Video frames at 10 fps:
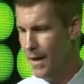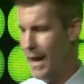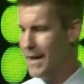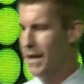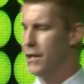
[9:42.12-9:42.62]

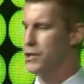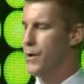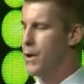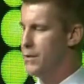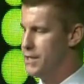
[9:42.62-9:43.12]
At Kellogg's, we
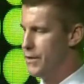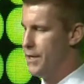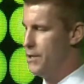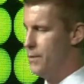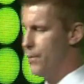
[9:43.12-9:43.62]
were always
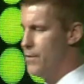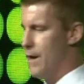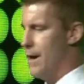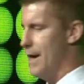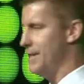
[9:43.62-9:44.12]
looking to improve
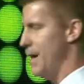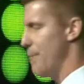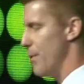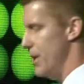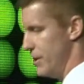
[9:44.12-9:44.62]
our IT
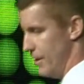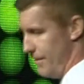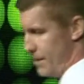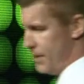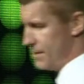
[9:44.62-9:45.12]
operational
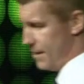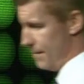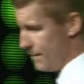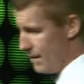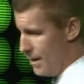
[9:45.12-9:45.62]
efficiency.
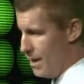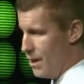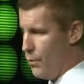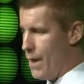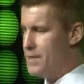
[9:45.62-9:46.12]

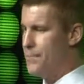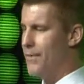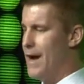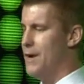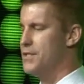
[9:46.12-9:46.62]
We had to
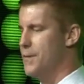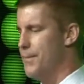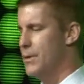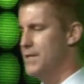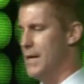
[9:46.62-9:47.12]
provide our
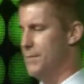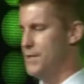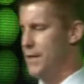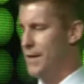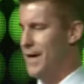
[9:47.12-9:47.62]
support teams
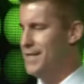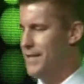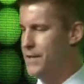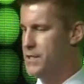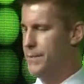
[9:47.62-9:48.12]
the IT
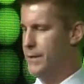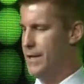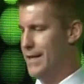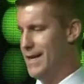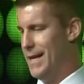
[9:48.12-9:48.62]
visibility
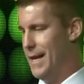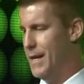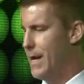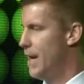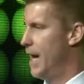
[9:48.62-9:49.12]
they need,
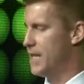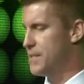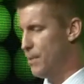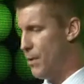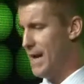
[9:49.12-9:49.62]

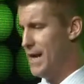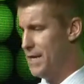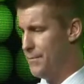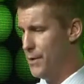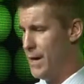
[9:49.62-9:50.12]
exploit
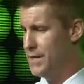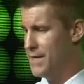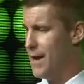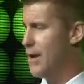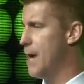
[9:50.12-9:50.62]
AWS
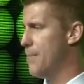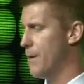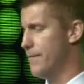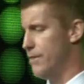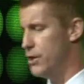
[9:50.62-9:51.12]
and our
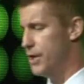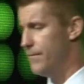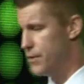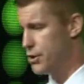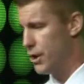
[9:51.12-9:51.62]
hyper-converged
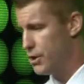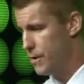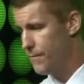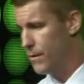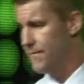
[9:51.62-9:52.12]
infrastructure
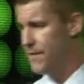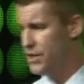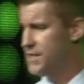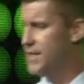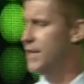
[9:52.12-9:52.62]
for
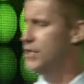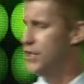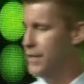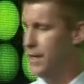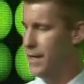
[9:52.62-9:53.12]
efficiency and
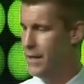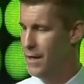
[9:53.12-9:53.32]
agility,